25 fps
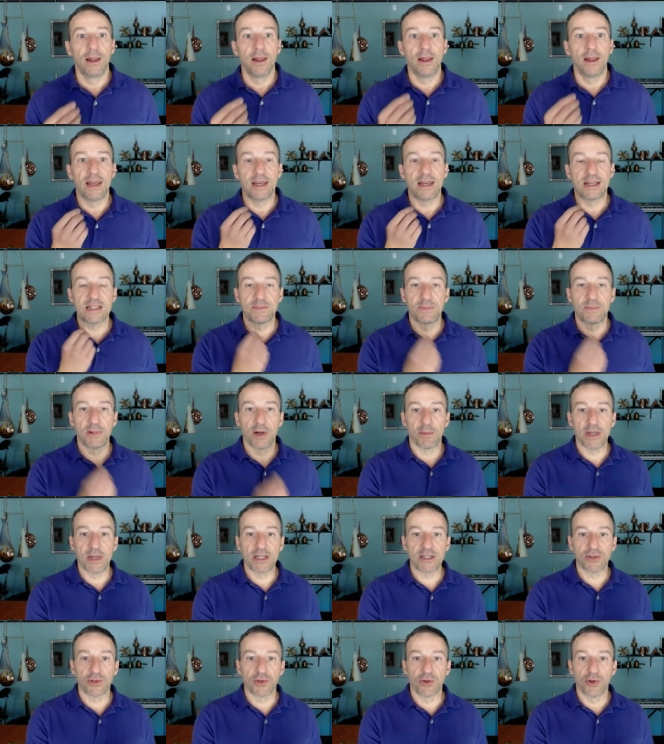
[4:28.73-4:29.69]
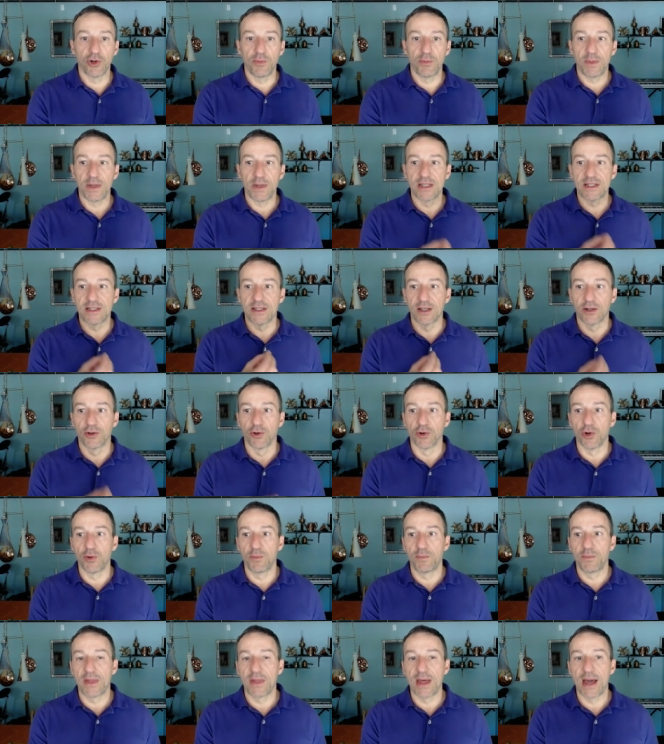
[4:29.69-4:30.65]
An experimental group is the
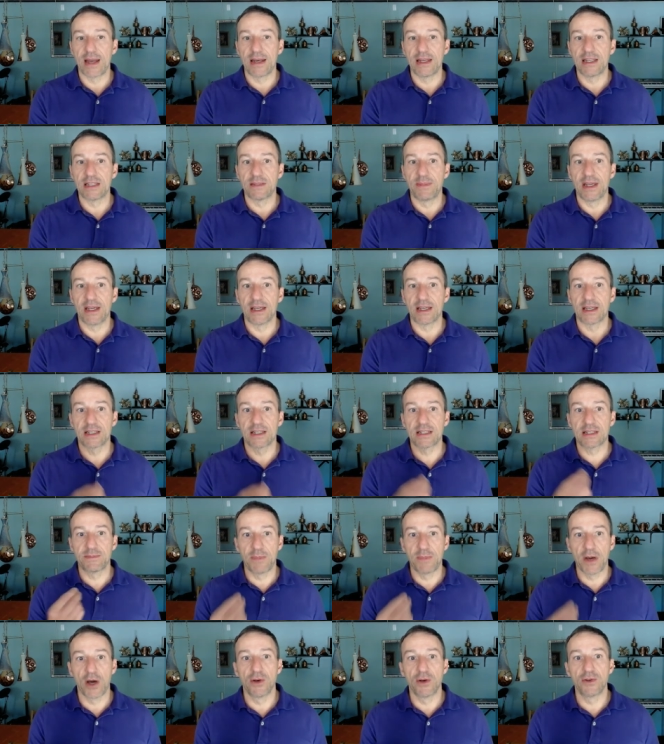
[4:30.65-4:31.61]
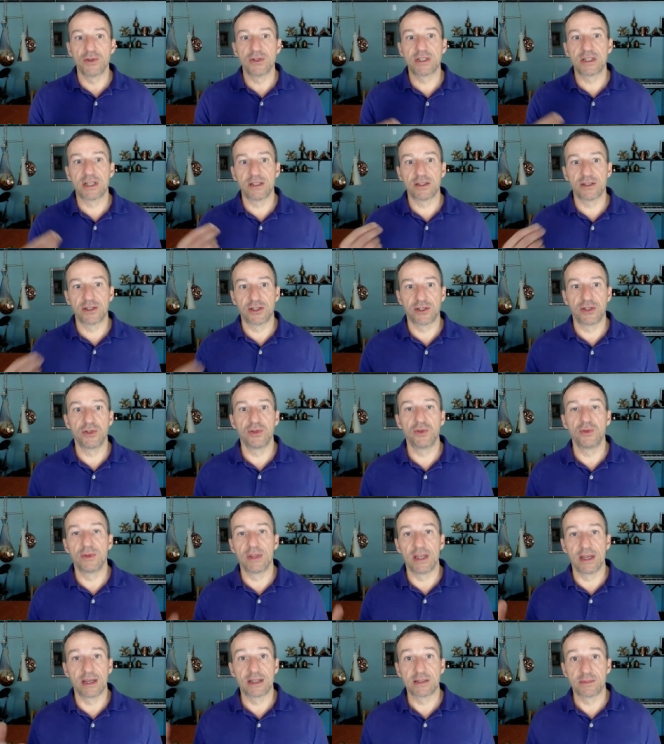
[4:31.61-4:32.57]
group that is being exposed to
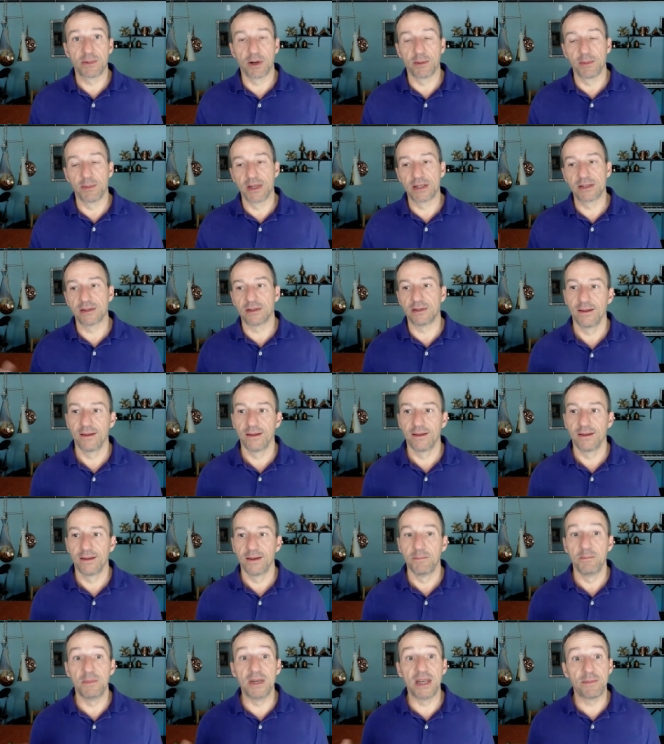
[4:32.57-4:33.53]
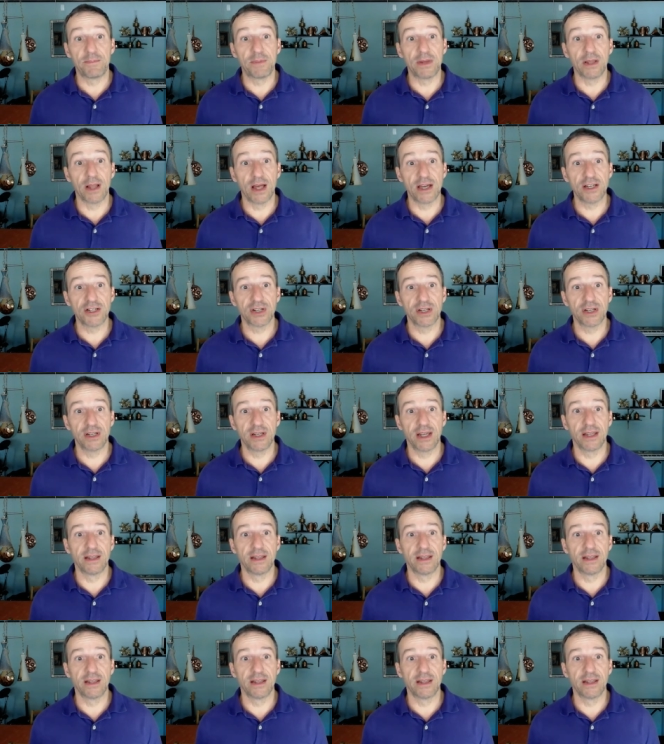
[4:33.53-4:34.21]
the experimental manipulation,